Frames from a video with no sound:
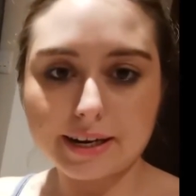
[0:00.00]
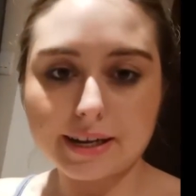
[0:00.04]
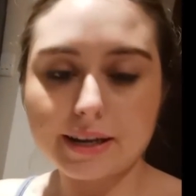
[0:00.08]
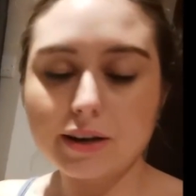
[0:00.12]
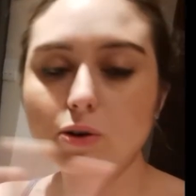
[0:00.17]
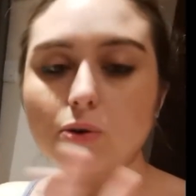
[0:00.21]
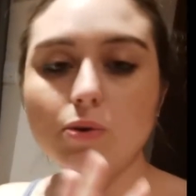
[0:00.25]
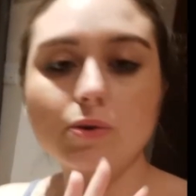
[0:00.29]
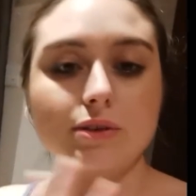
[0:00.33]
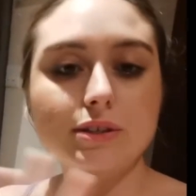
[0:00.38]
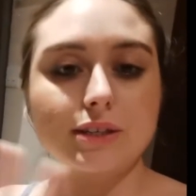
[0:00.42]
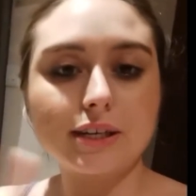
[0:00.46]
It
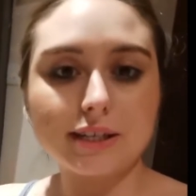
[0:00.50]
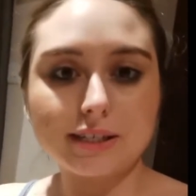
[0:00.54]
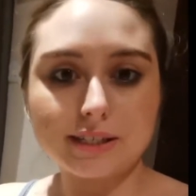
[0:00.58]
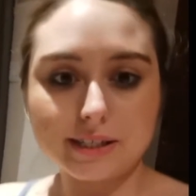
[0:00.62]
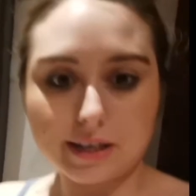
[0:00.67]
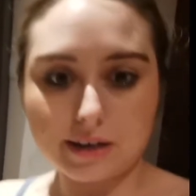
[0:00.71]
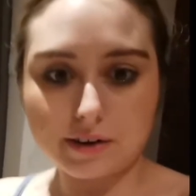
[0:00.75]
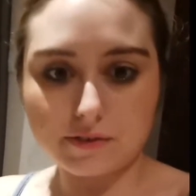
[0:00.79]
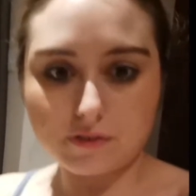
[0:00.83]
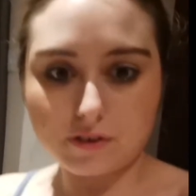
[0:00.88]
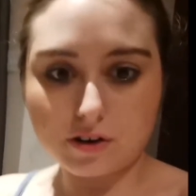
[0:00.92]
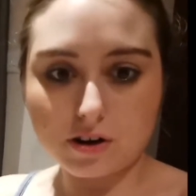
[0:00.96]
can go onto the
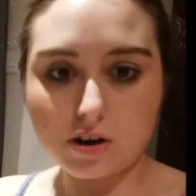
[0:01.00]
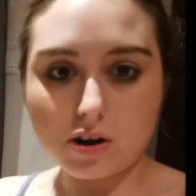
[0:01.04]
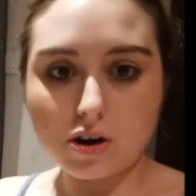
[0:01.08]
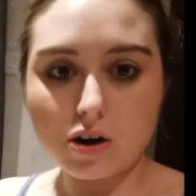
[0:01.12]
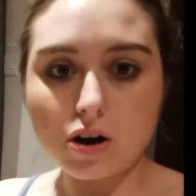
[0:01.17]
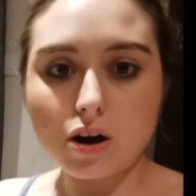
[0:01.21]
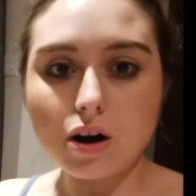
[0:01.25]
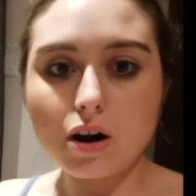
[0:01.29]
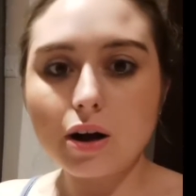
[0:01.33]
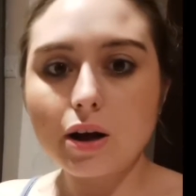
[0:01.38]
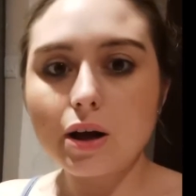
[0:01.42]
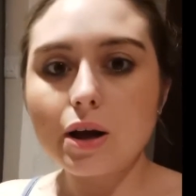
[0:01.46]
side of a
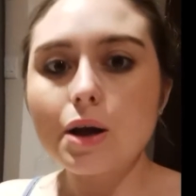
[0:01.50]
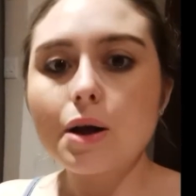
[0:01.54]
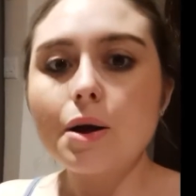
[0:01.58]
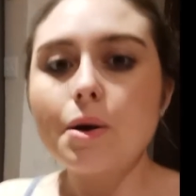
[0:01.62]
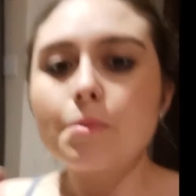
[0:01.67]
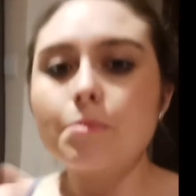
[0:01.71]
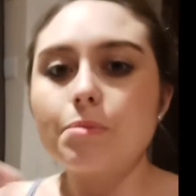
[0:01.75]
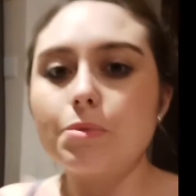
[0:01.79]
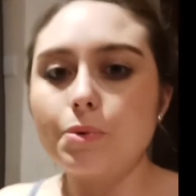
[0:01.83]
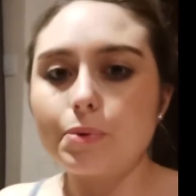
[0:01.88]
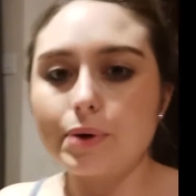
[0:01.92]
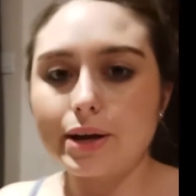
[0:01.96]
cot,
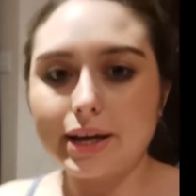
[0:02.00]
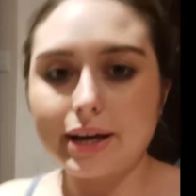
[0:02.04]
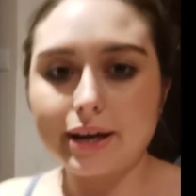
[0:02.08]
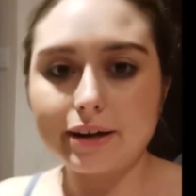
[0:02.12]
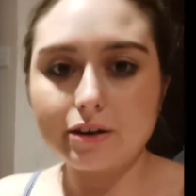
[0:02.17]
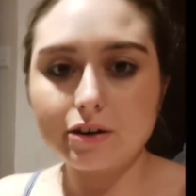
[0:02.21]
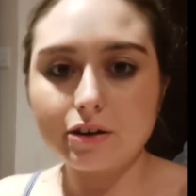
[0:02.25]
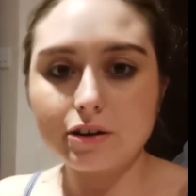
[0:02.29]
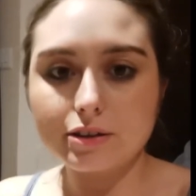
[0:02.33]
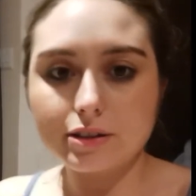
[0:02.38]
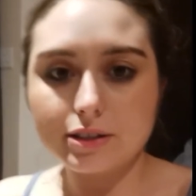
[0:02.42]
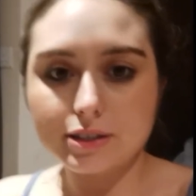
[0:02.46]
but we
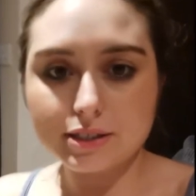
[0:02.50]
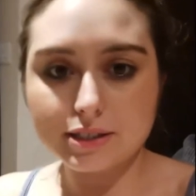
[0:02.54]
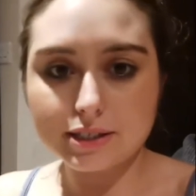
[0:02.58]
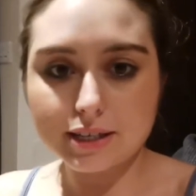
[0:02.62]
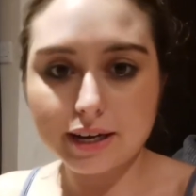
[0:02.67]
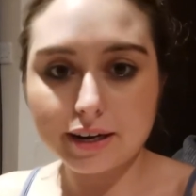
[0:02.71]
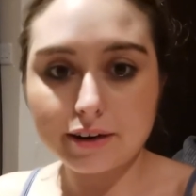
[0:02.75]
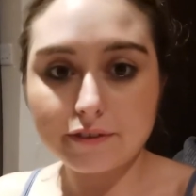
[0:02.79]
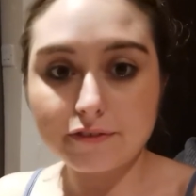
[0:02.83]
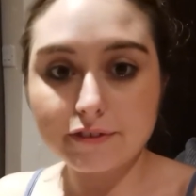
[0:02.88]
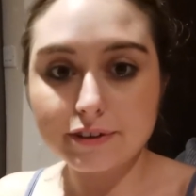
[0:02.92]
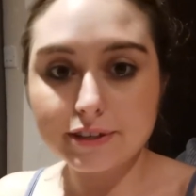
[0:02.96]
had it on the
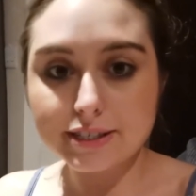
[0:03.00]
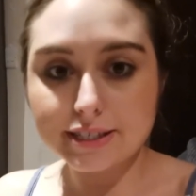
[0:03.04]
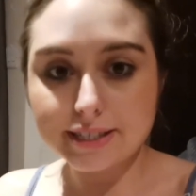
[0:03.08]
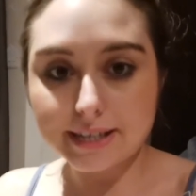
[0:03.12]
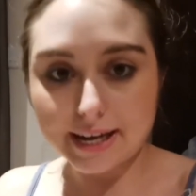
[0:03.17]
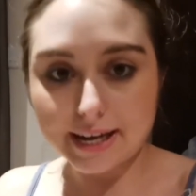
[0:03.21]
side of his